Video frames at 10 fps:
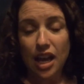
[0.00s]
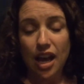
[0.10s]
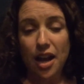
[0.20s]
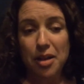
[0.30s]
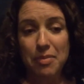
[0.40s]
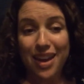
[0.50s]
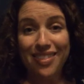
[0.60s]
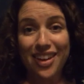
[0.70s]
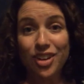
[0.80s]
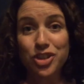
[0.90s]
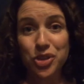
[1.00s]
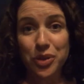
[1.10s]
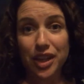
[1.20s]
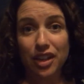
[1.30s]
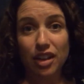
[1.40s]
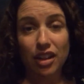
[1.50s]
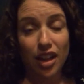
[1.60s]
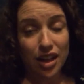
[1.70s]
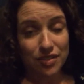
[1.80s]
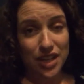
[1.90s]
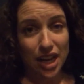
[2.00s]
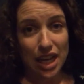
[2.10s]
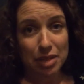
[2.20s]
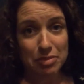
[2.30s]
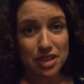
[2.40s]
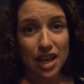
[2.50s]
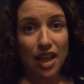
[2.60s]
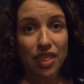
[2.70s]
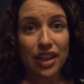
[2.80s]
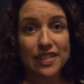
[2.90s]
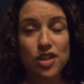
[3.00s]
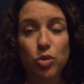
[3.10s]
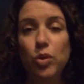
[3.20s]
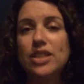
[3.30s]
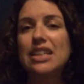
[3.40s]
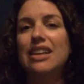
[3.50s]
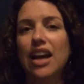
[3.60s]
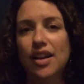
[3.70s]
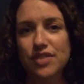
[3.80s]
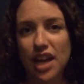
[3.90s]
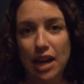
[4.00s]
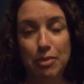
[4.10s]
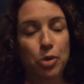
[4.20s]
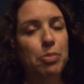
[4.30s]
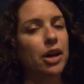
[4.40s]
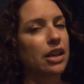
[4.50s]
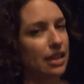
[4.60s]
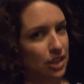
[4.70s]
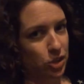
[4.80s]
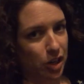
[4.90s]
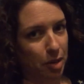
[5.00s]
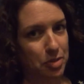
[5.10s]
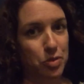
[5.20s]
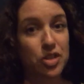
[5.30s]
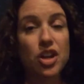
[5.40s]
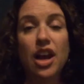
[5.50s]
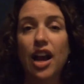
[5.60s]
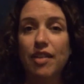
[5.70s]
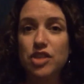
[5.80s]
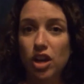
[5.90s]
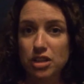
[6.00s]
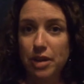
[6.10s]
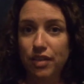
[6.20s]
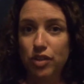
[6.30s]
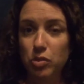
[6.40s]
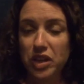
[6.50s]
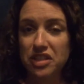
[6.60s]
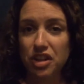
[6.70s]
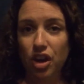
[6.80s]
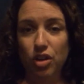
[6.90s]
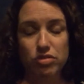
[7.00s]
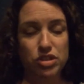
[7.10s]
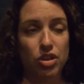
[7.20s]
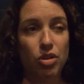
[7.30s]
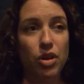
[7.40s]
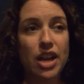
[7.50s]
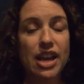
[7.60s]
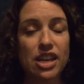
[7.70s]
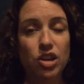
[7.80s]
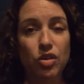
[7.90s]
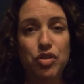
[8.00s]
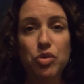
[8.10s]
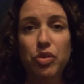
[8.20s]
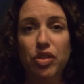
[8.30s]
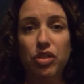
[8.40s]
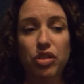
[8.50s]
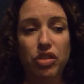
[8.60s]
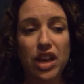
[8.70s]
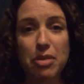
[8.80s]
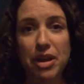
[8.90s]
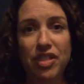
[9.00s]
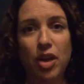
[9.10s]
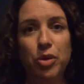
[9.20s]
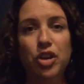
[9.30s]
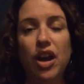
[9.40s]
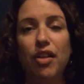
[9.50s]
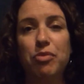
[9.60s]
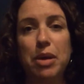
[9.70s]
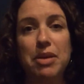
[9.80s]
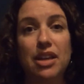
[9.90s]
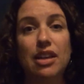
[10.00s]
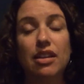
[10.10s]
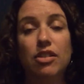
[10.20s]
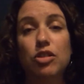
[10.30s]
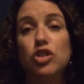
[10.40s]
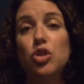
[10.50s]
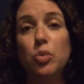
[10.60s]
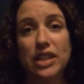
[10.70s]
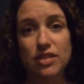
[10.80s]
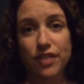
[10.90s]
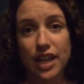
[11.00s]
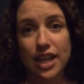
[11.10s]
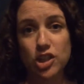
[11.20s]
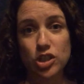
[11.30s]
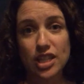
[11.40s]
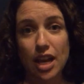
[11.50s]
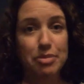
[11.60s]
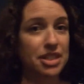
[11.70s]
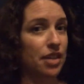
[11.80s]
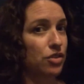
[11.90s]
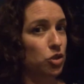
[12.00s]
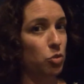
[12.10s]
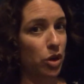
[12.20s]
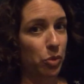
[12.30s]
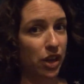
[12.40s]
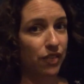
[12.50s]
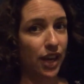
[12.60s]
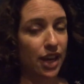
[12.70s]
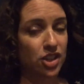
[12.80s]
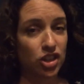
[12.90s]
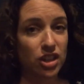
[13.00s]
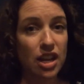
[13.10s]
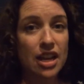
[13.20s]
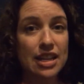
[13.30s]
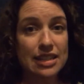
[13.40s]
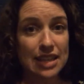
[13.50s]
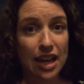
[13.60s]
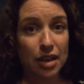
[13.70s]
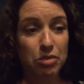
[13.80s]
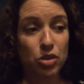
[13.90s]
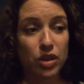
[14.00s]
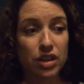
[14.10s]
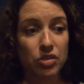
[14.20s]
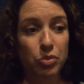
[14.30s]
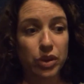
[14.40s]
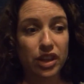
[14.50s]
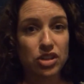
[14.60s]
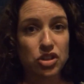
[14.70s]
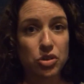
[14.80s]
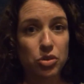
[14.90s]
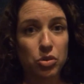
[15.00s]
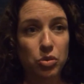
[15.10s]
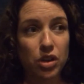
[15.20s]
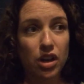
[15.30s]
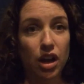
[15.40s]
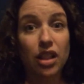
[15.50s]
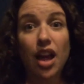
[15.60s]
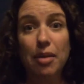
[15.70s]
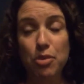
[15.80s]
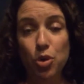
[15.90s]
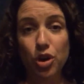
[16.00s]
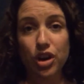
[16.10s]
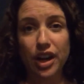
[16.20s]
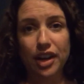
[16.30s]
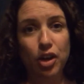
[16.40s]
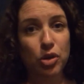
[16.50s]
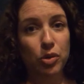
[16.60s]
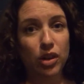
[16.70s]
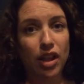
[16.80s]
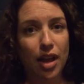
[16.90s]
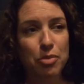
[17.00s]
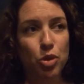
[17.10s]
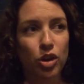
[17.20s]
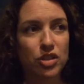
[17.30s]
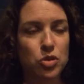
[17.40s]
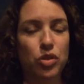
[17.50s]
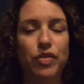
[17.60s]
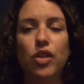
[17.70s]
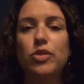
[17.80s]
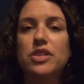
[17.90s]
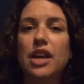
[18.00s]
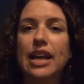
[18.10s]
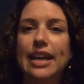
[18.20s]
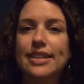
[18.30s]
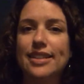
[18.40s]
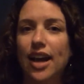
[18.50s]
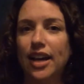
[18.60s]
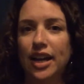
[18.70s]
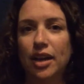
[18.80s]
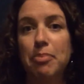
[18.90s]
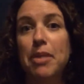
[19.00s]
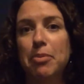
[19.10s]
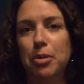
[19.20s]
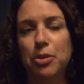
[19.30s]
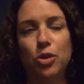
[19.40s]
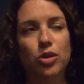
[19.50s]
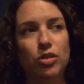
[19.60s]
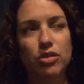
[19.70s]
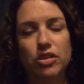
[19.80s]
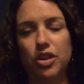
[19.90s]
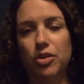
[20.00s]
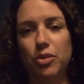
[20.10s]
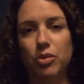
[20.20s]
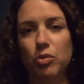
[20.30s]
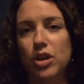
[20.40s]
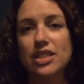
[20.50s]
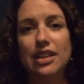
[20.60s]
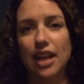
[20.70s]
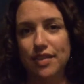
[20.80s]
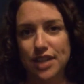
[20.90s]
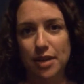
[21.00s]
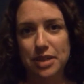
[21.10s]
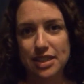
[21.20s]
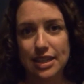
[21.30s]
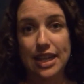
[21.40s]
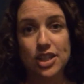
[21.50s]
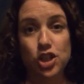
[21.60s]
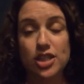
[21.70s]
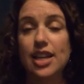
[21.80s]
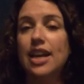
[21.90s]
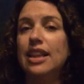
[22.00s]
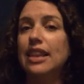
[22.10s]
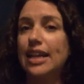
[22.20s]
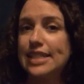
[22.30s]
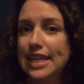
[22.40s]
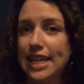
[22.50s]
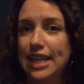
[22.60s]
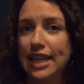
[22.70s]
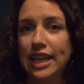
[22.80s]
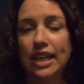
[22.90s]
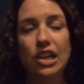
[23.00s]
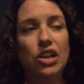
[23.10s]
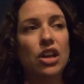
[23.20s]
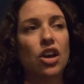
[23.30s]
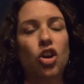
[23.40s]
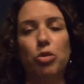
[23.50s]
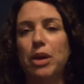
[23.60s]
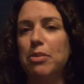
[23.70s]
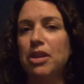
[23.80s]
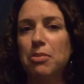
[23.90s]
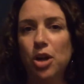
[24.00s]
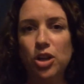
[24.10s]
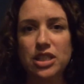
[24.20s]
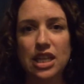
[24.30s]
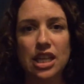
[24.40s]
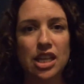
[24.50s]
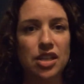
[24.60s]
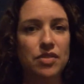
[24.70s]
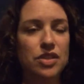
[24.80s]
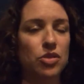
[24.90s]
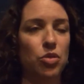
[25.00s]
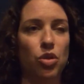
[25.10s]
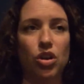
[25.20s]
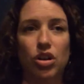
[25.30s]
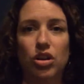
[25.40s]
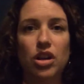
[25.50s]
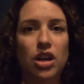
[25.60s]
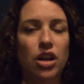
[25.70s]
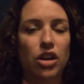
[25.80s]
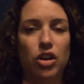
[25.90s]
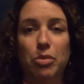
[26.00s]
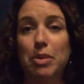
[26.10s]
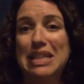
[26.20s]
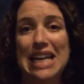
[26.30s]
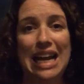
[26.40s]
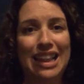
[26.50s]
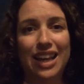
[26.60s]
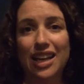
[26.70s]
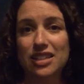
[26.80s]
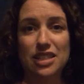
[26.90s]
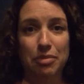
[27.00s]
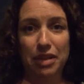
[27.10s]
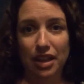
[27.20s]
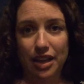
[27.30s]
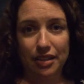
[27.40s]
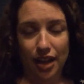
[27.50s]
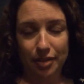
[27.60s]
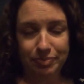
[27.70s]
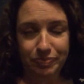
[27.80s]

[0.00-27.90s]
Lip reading: And they're doing a lot of times things that are once in a lifetime or bucket list trips, which I've talked about a few weeks ago. So, if you think about that, where you have maybe 2 weeks of vacation time instead of just 1 week of vacation time, you can really do a lot more and go to a lot more sort of those exotic, memorable, once in a lifetime destinations like Tahiti or maybe the Maldives or, maybe Thailand, something like that.